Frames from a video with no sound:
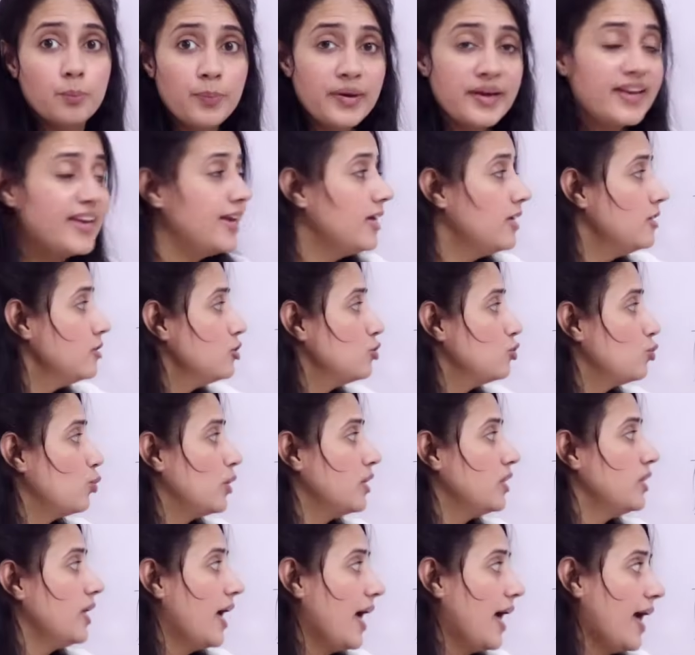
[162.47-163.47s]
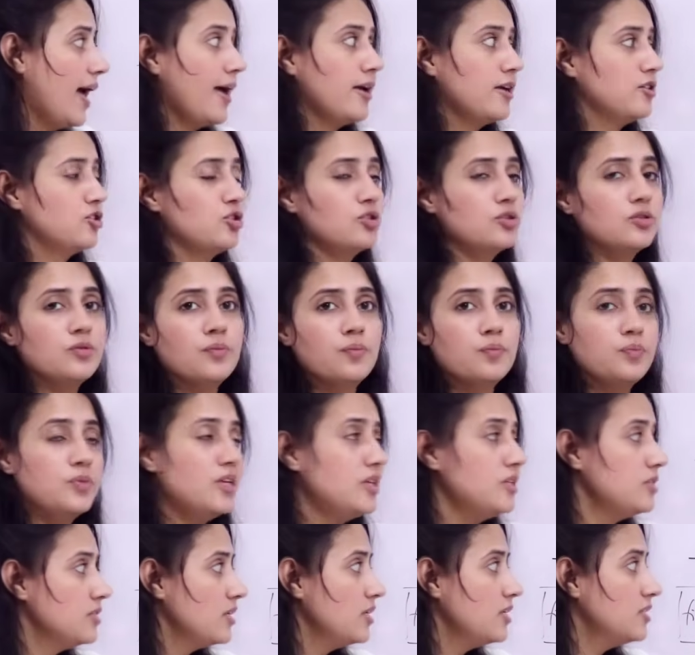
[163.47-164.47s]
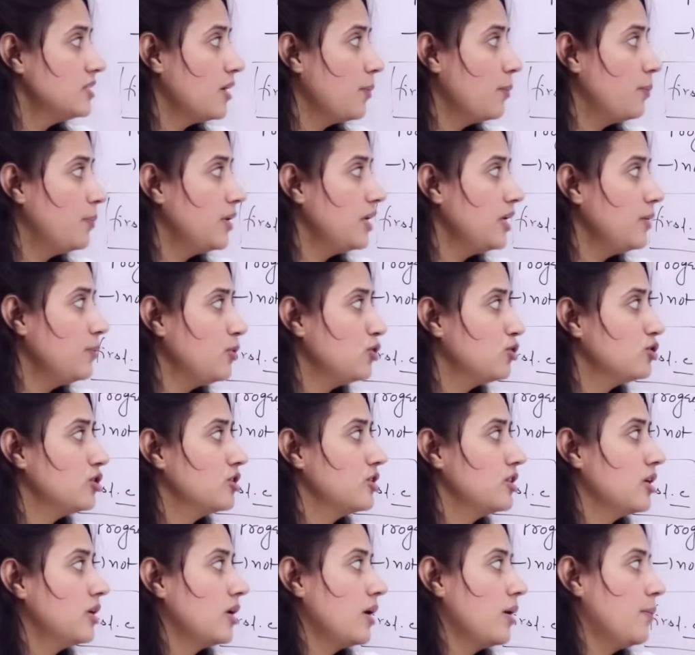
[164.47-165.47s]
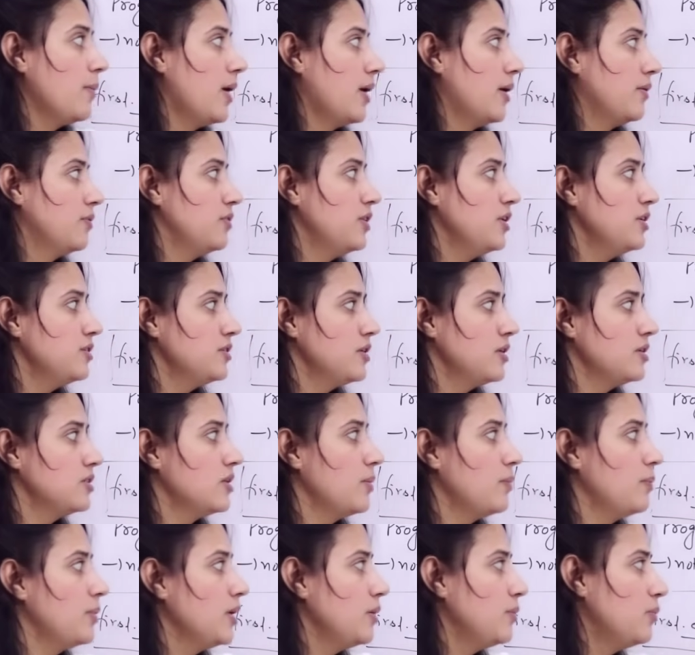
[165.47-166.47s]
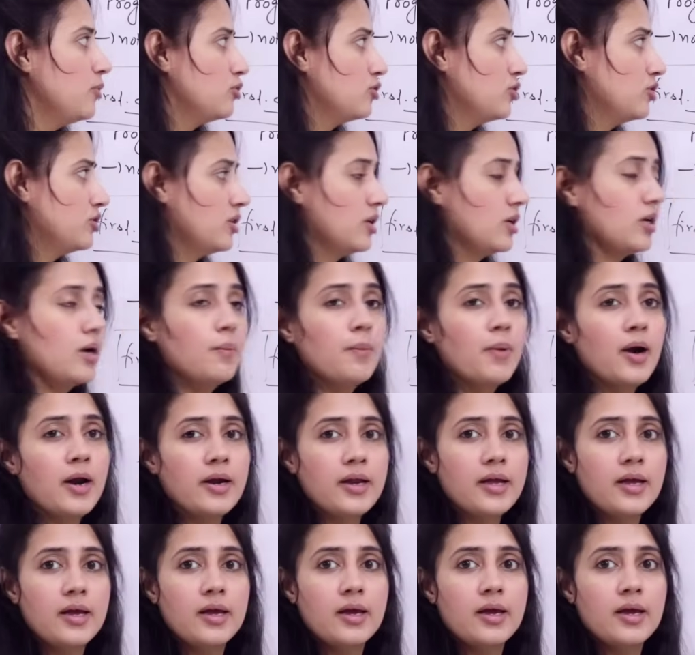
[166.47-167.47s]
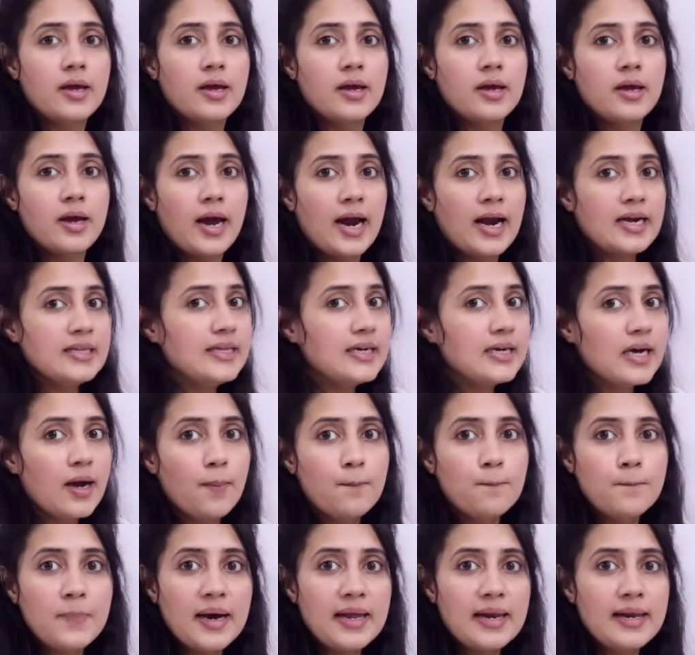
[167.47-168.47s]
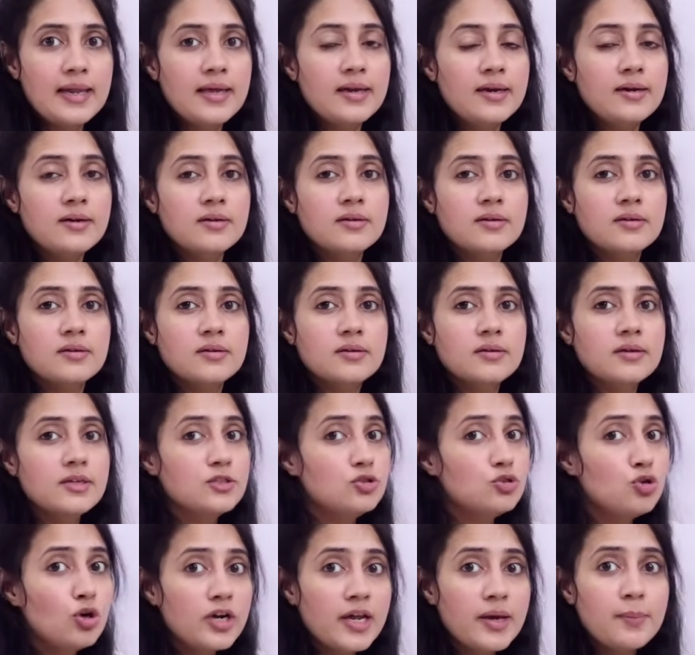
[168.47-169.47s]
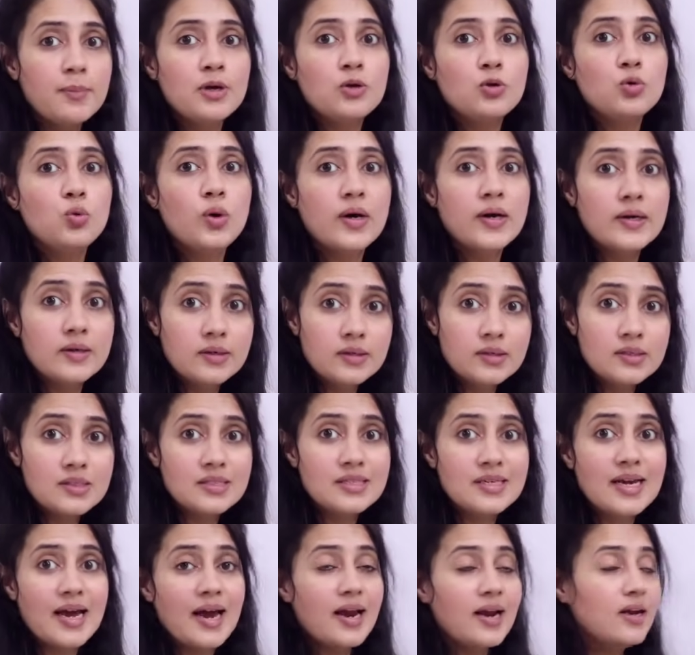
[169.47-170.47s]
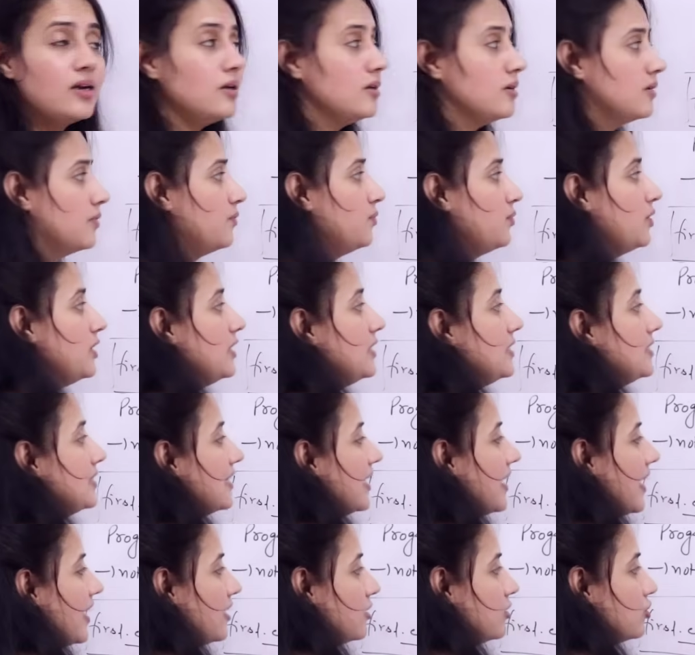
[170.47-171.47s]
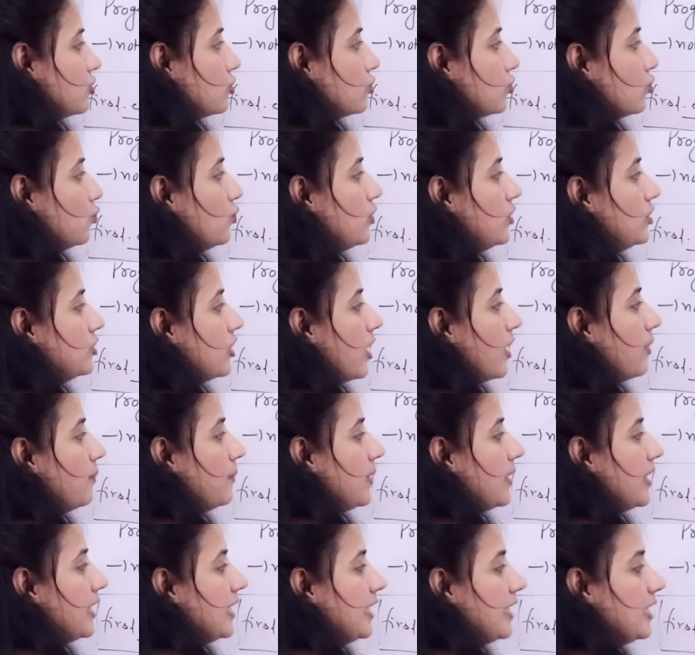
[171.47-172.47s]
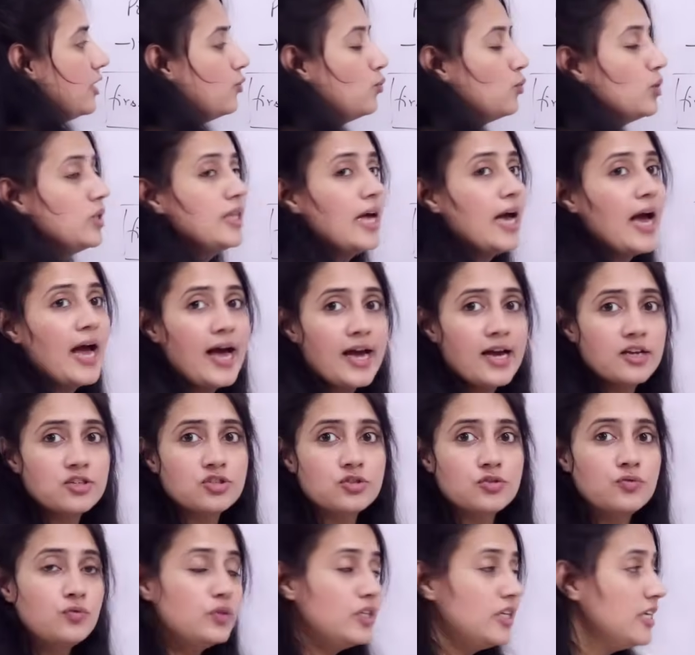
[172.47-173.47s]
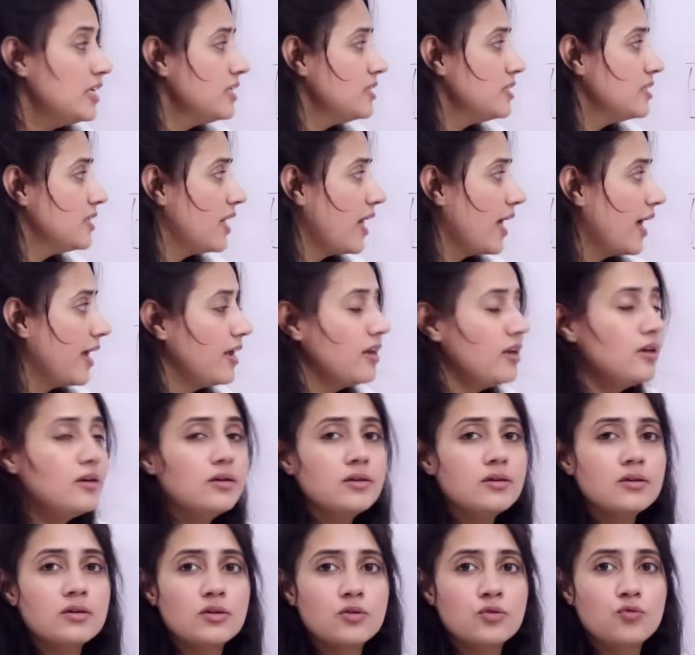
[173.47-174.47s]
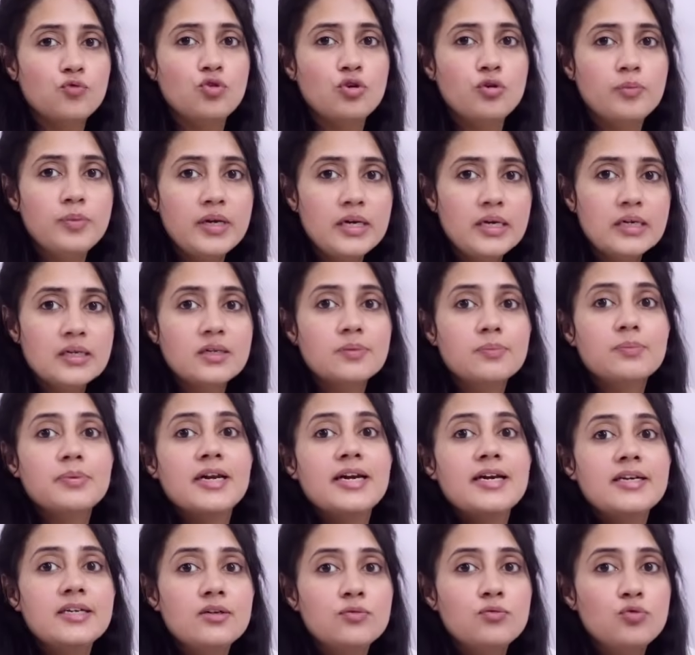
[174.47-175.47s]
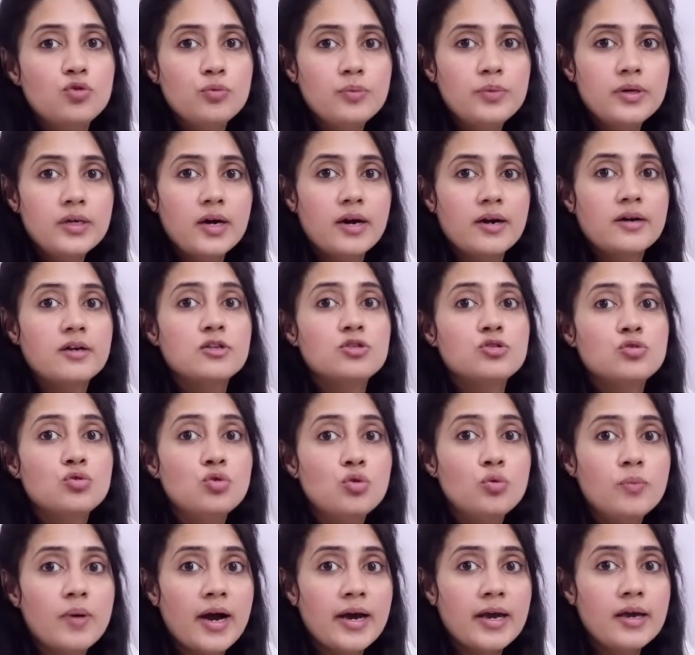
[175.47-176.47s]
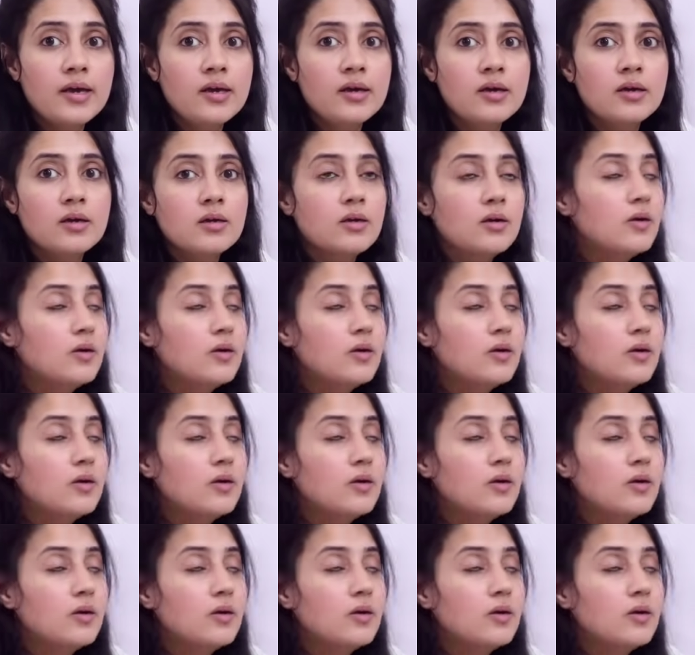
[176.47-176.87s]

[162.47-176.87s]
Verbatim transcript: begins with hash. This is a preprocessor command. This is a preprocessor command. And the compiler is not able to understand these lines which are beginning with hash. These lines would be interpreted, would be understood by